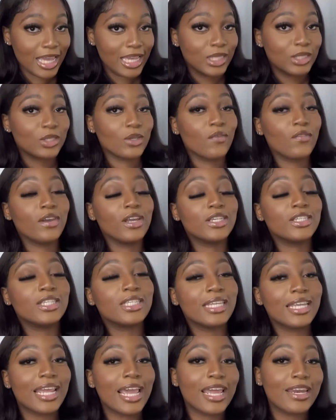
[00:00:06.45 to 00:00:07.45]
So if you're
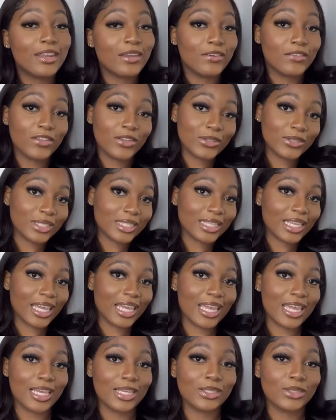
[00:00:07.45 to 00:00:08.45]
interested in any of those
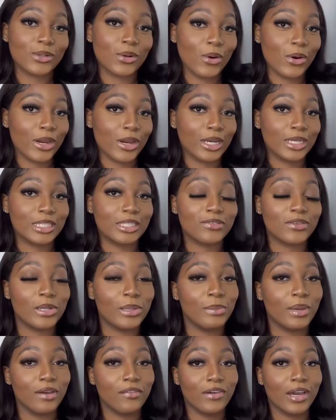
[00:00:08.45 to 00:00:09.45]
things, or you're just feeling
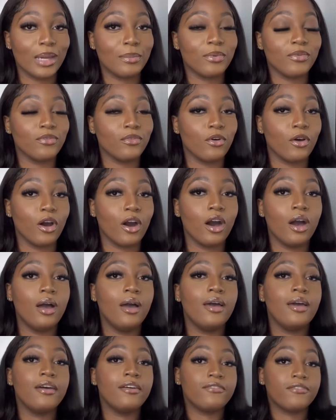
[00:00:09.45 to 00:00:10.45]
my vibe overall,
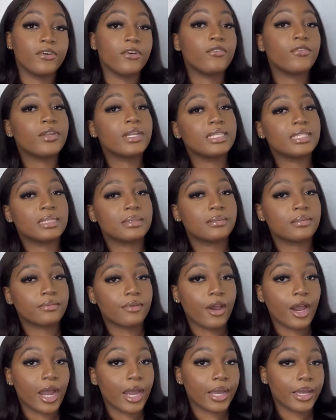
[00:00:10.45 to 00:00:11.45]
feel free to
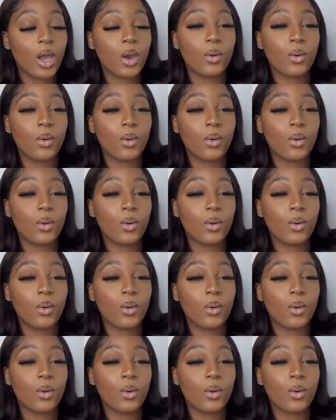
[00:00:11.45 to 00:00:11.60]
subscribe.